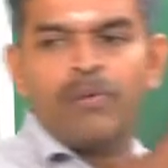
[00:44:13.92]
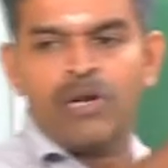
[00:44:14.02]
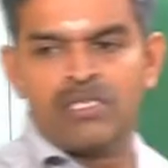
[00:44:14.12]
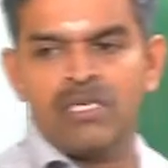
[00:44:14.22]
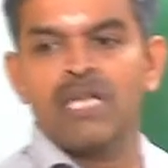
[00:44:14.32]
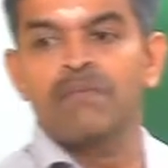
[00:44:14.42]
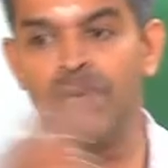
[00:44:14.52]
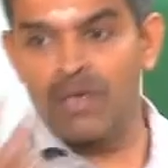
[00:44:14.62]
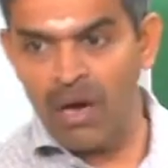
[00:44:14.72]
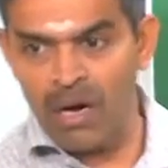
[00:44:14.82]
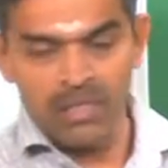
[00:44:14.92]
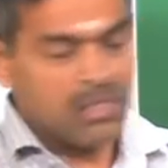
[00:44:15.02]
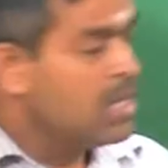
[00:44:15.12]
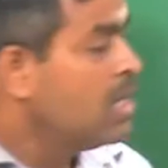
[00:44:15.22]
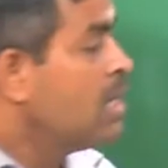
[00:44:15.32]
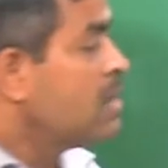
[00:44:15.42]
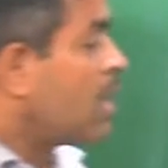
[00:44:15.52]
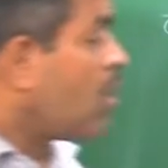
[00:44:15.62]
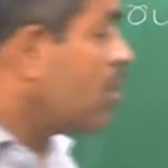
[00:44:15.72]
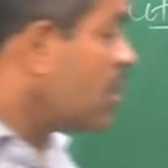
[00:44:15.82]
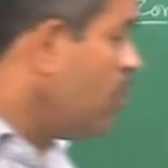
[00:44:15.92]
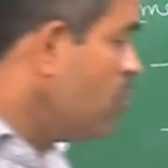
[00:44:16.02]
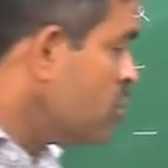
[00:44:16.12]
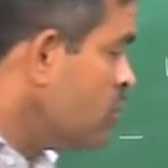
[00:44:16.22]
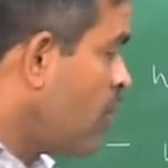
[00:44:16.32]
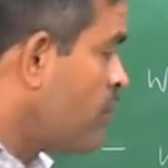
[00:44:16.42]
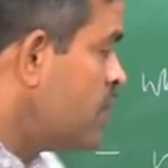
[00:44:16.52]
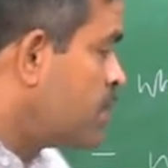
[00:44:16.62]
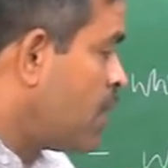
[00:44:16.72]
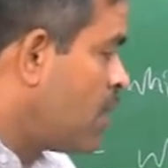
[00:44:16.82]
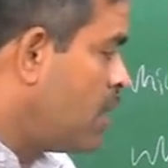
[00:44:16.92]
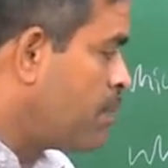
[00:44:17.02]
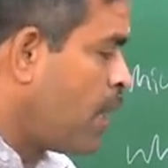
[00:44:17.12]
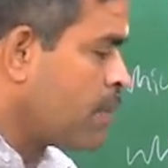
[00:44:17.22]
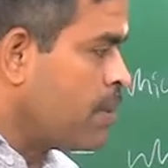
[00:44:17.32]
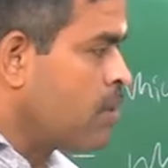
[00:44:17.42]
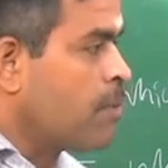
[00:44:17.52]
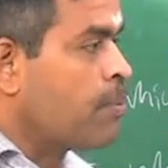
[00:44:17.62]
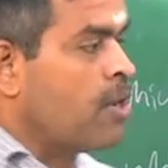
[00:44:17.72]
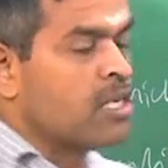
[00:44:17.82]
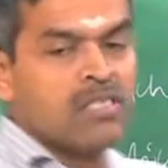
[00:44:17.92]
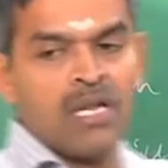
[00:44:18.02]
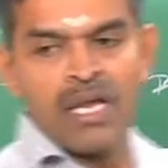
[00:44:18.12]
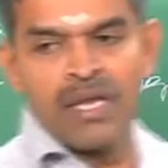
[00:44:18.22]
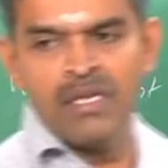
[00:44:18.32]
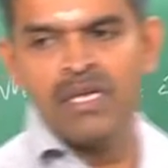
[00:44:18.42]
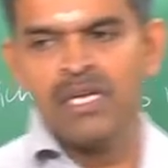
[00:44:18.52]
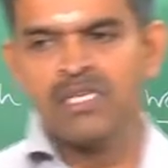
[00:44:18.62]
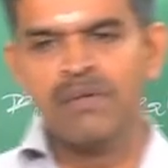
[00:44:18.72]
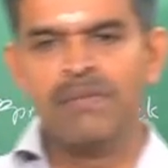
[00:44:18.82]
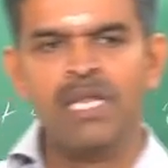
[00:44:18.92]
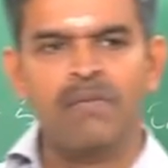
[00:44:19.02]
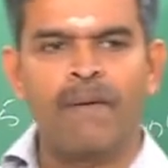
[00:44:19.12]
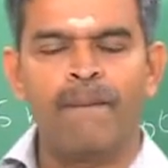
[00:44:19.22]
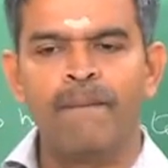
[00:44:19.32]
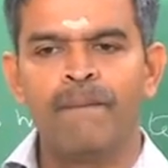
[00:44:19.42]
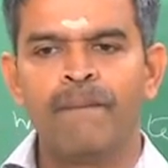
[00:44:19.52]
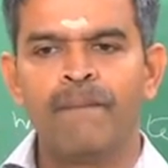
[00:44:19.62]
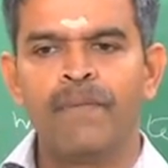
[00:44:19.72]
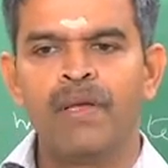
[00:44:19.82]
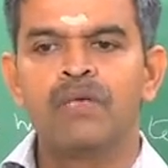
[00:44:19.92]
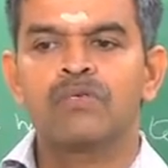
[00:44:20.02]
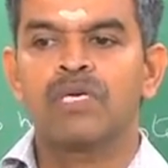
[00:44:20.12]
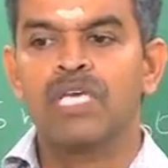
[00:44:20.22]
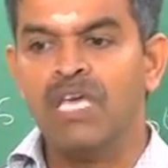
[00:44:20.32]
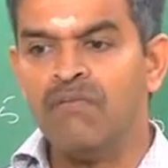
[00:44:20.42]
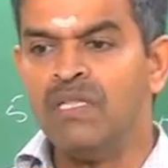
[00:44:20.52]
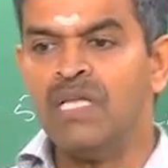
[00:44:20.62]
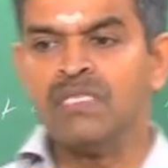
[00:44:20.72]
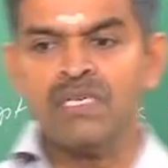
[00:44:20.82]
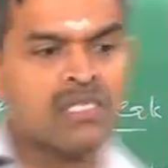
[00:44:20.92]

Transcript: production line because the contribution of this particular department on the production line is a minimum. So, even there is a